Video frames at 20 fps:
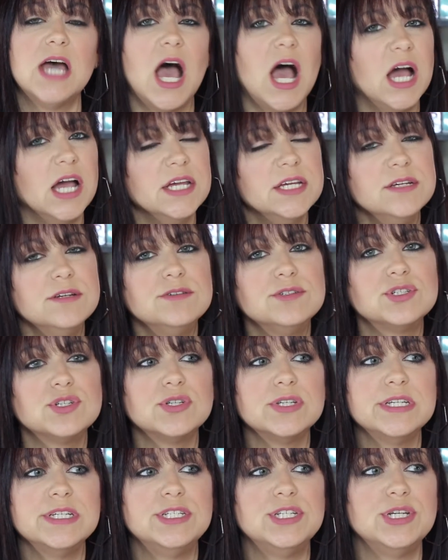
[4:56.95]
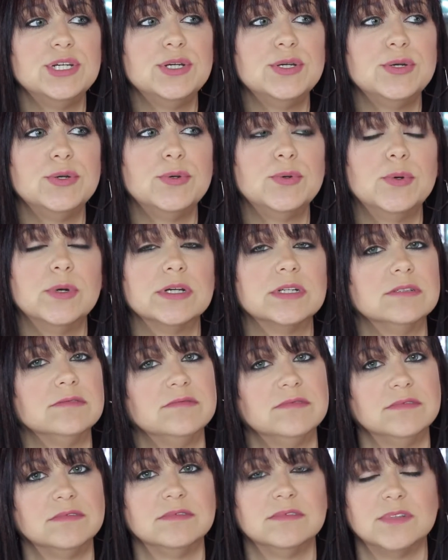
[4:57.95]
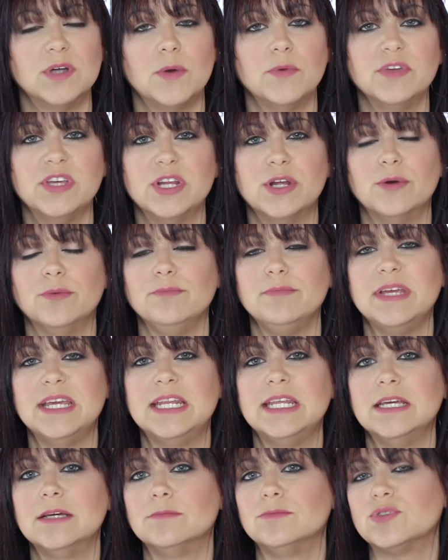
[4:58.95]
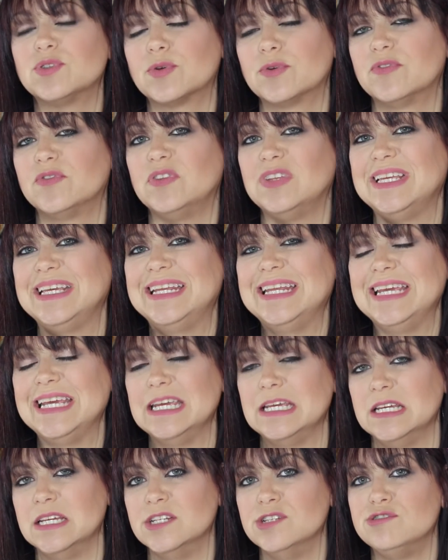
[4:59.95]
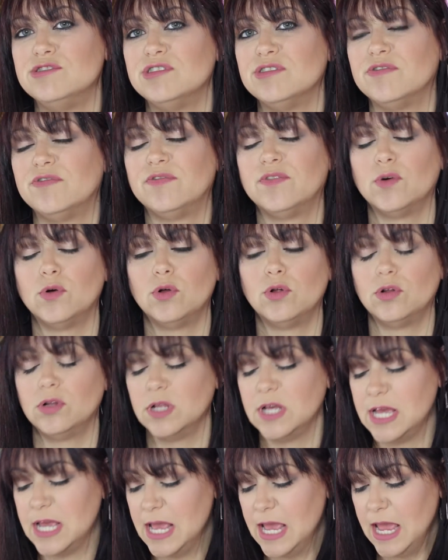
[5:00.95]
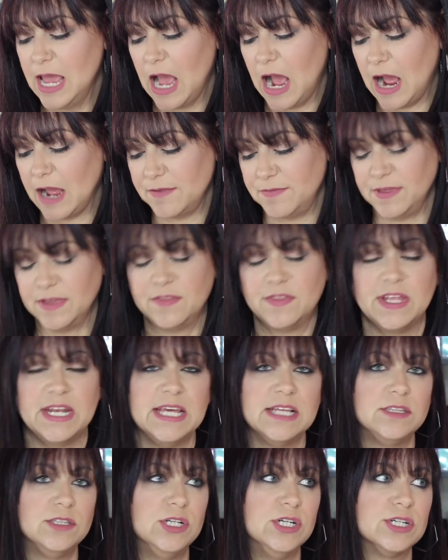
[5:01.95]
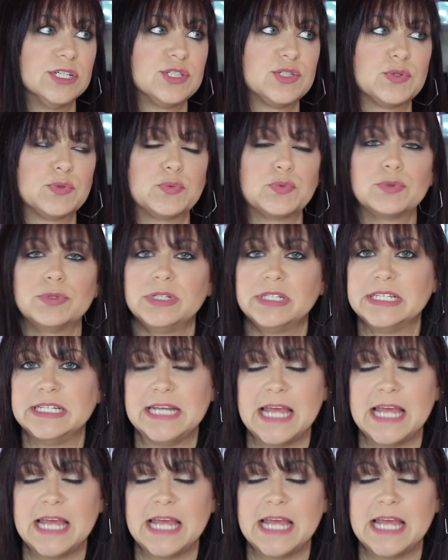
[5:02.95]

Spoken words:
I usually do you know, medium sort of leading into full. I think that it looks really